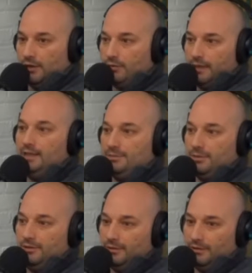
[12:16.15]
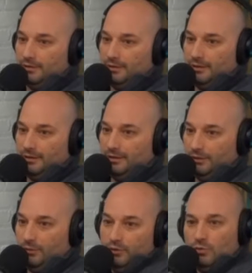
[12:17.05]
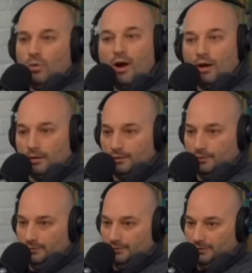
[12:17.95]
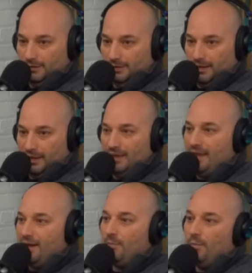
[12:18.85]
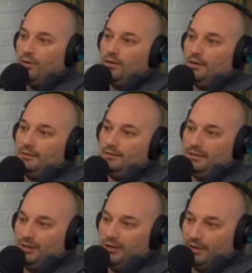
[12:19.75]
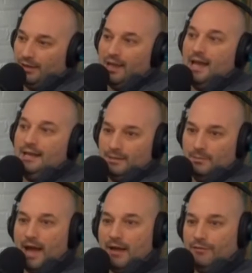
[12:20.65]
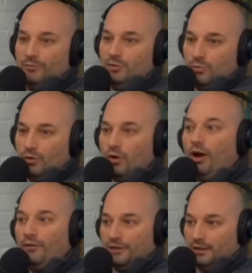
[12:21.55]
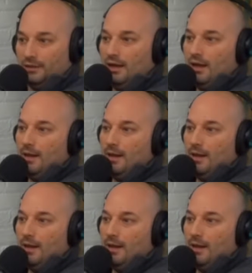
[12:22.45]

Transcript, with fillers: and agrees with your who you are, they're more, you know, inclined to buy from you more often.